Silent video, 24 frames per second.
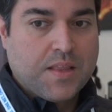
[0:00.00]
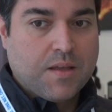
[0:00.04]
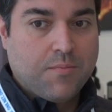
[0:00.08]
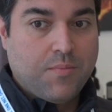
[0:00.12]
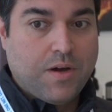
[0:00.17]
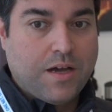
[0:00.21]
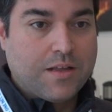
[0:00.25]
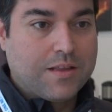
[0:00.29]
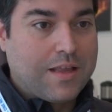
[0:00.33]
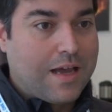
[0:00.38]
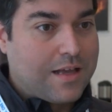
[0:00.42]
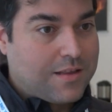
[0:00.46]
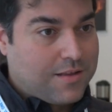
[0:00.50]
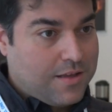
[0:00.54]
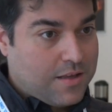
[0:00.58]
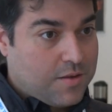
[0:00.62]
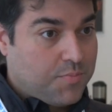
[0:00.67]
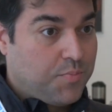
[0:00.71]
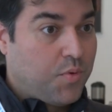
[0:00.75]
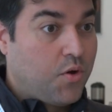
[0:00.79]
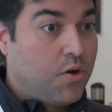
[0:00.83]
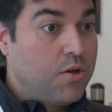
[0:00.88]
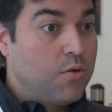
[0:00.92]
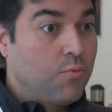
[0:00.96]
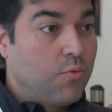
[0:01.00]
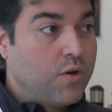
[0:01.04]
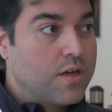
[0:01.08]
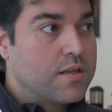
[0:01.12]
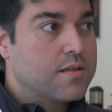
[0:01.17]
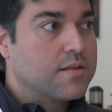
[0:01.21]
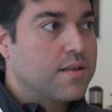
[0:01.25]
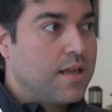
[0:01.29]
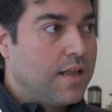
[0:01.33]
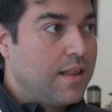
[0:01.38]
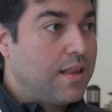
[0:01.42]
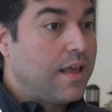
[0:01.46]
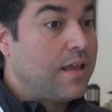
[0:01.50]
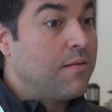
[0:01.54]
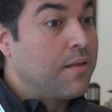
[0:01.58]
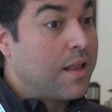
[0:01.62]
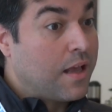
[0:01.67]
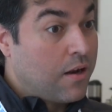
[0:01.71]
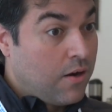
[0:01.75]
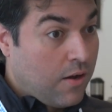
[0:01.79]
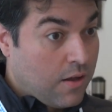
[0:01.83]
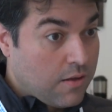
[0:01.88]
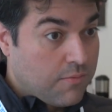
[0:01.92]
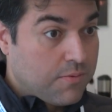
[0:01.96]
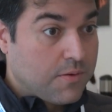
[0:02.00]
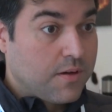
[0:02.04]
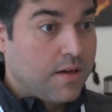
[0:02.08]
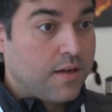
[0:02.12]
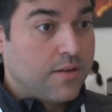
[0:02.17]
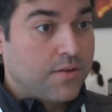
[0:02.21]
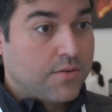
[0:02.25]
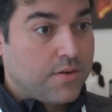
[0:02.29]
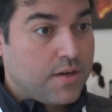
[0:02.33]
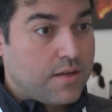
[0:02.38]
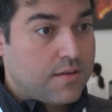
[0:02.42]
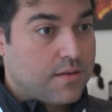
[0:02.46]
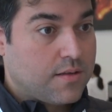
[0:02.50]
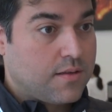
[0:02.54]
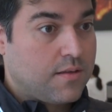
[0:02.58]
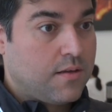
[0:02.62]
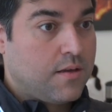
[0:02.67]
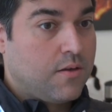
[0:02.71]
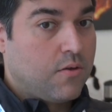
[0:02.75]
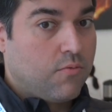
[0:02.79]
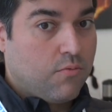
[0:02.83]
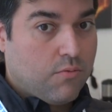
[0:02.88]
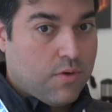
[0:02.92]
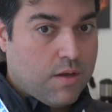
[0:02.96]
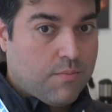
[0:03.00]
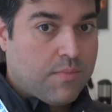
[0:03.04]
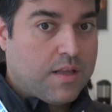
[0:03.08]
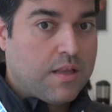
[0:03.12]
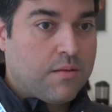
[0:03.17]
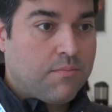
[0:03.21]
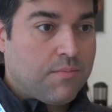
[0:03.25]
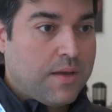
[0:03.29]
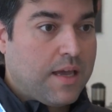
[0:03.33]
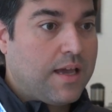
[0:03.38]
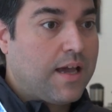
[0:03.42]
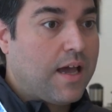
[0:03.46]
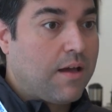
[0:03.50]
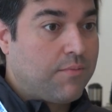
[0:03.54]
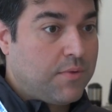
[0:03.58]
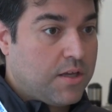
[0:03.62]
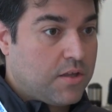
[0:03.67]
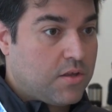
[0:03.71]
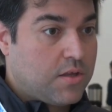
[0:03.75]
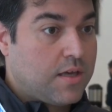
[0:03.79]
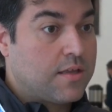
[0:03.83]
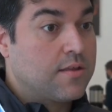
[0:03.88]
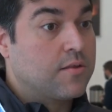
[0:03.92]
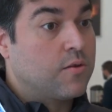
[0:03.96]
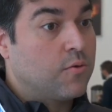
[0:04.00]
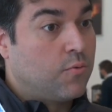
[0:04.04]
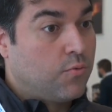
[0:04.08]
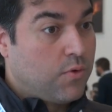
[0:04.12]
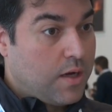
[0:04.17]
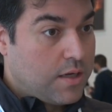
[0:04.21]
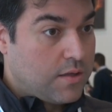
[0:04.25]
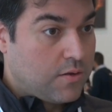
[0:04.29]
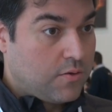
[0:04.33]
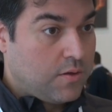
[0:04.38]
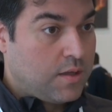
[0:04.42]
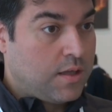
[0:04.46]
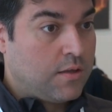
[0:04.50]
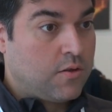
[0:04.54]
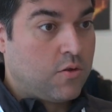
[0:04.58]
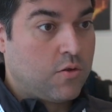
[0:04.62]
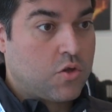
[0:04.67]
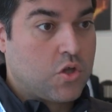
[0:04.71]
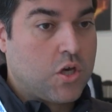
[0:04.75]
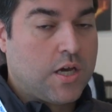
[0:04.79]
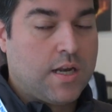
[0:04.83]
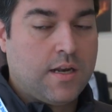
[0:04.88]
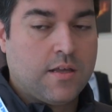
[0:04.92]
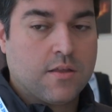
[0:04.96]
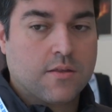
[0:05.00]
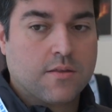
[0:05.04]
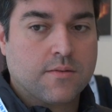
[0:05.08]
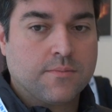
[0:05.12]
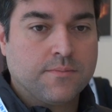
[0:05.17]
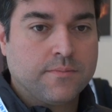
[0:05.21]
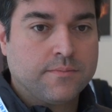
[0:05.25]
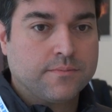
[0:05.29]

But at this point, we're still in a lot of countries, women and men have the chance to question and to challenge.